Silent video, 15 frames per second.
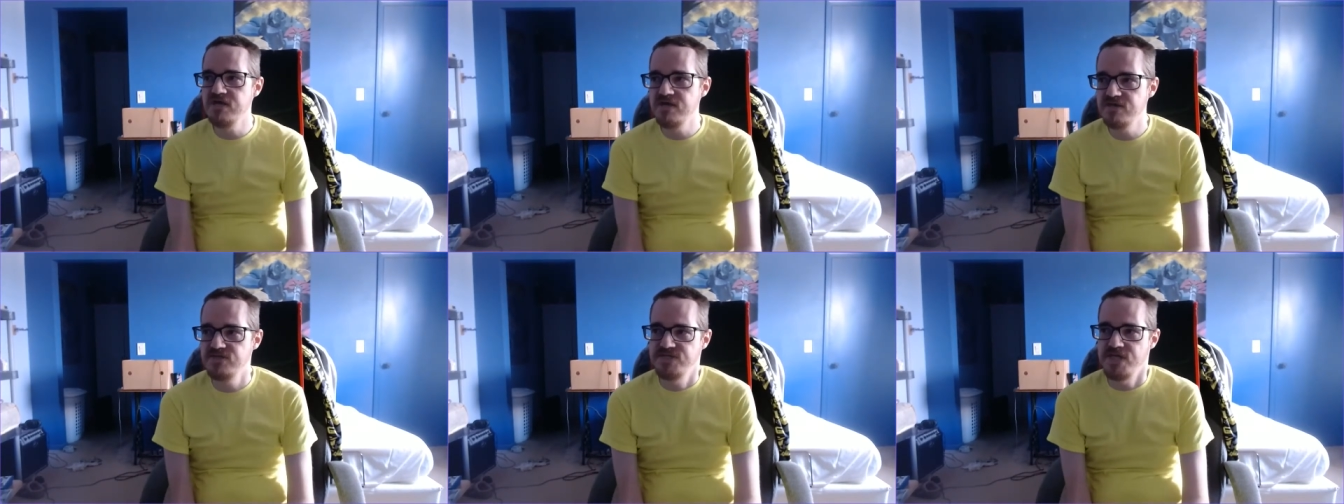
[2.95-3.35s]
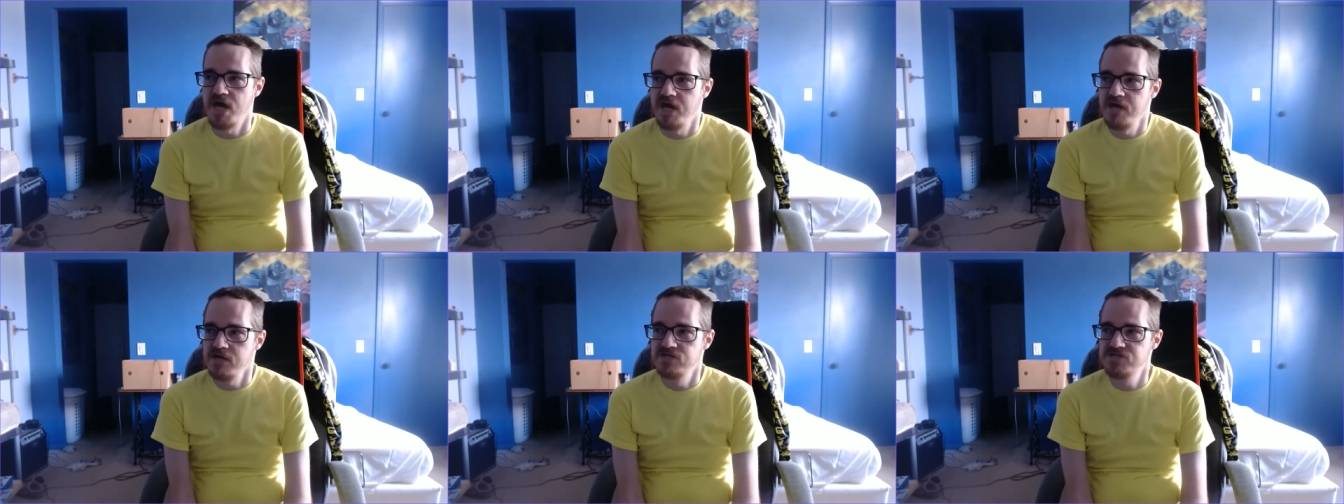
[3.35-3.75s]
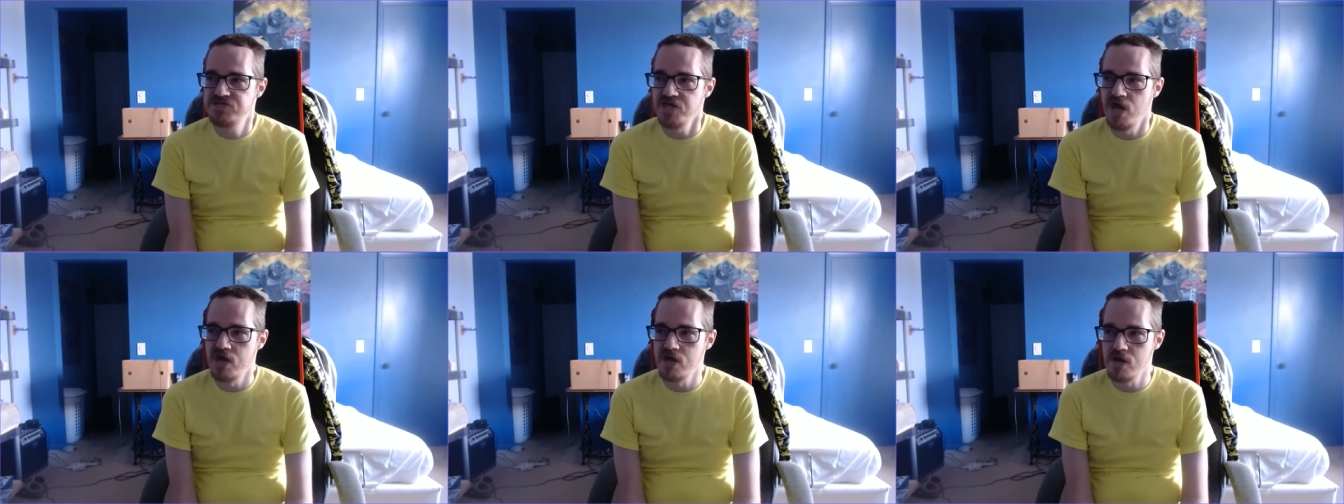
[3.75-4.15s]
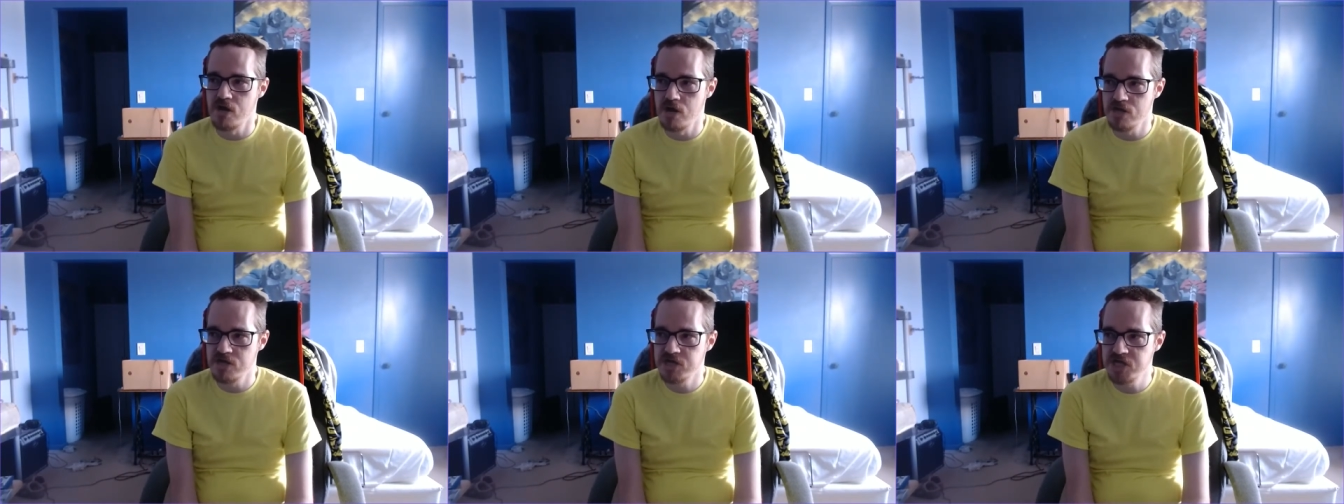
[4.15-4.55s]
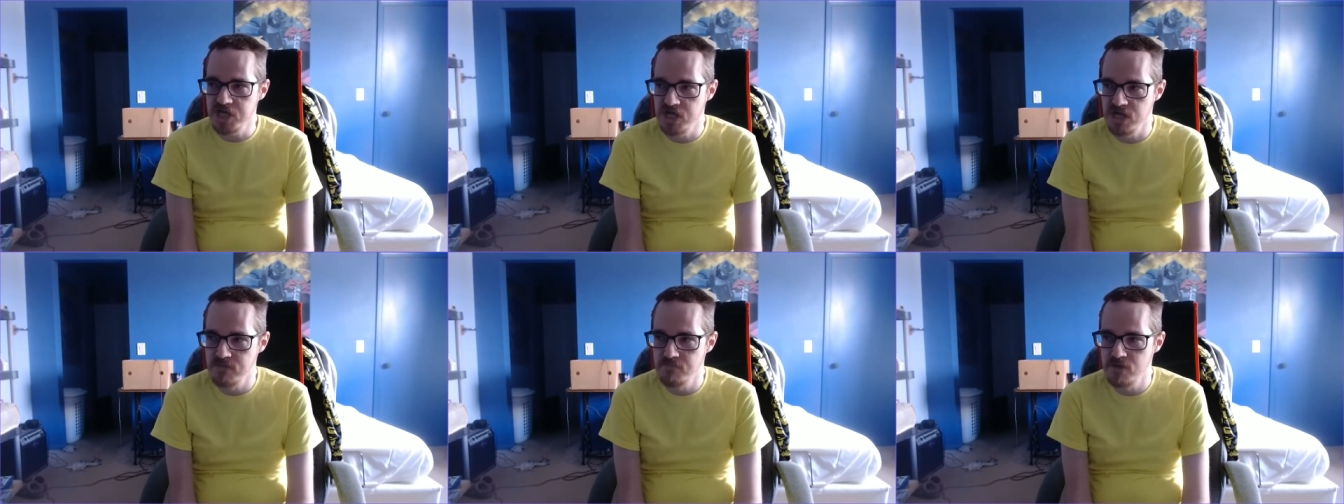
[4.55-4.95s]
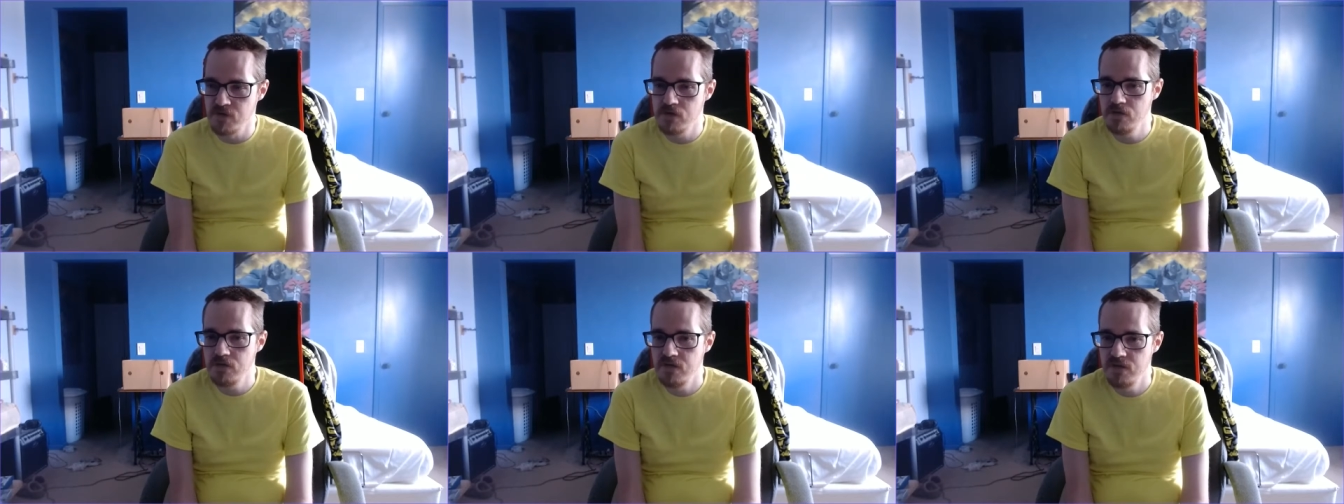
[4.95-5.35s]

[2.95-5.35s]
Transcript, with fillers: It is I, Diehard Gamer,